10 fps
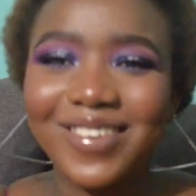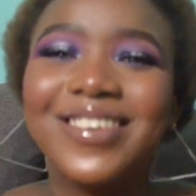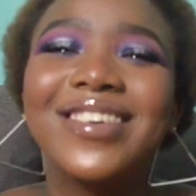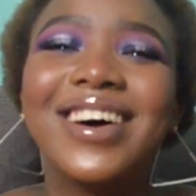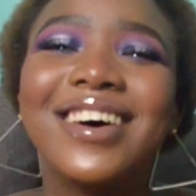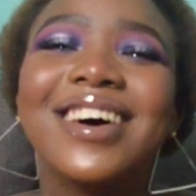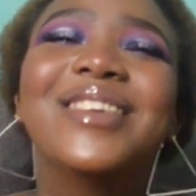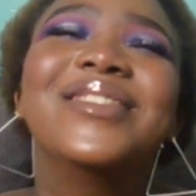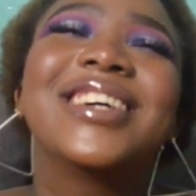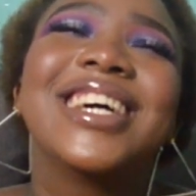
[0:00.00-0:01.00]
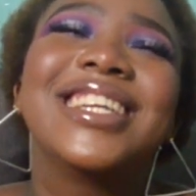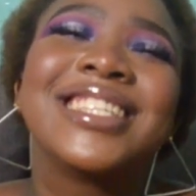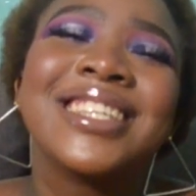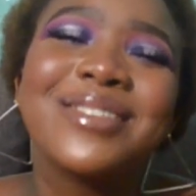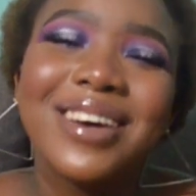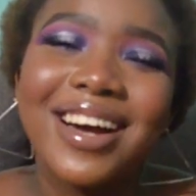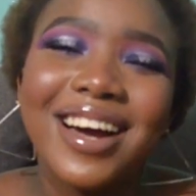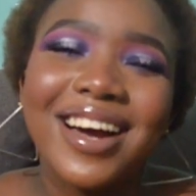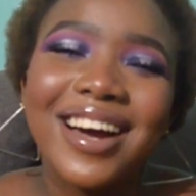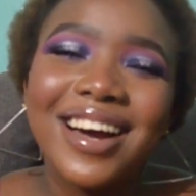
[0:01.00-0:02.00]
oh, i'm getting
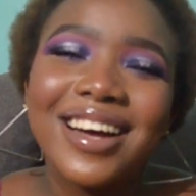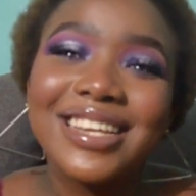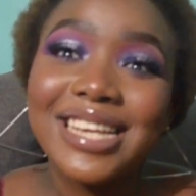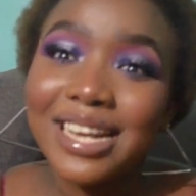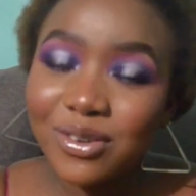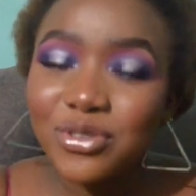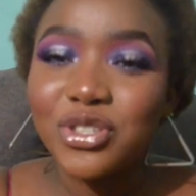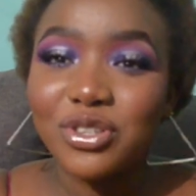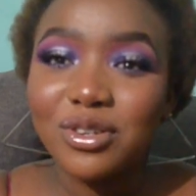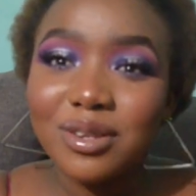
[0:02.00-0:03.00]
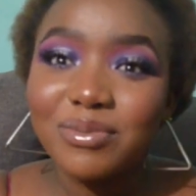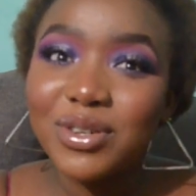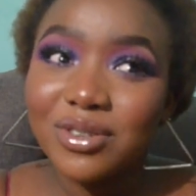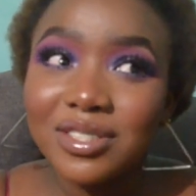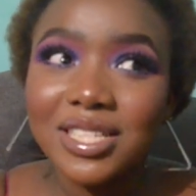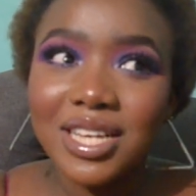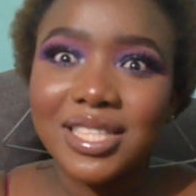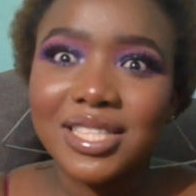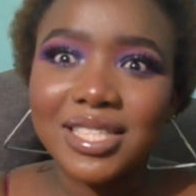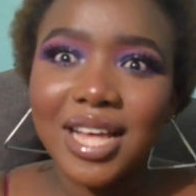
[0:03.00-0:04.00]
delusional because
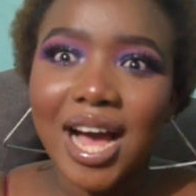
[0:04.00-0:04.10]
it's